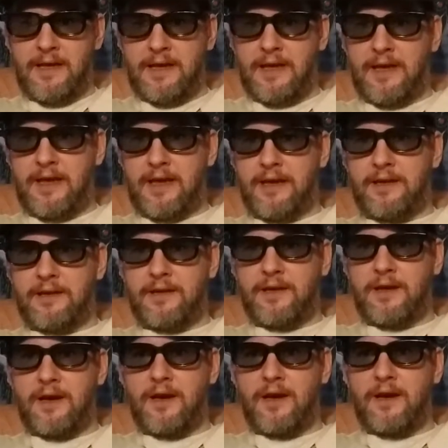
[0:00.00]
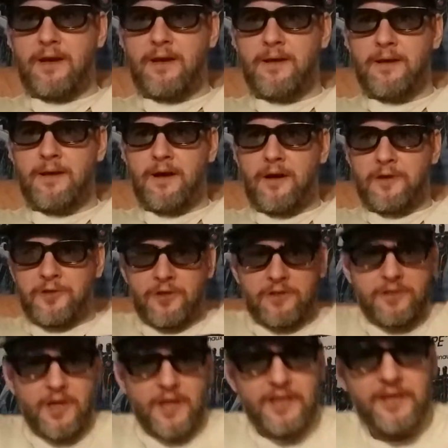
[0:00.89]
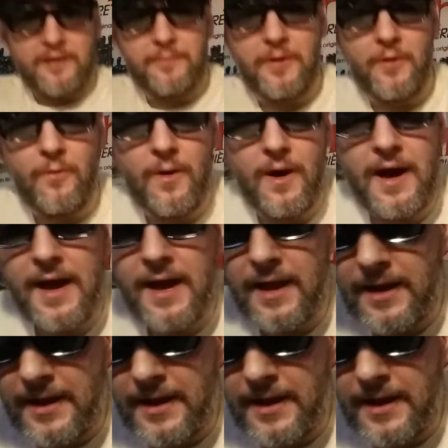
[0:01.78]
and I'll start talking about why I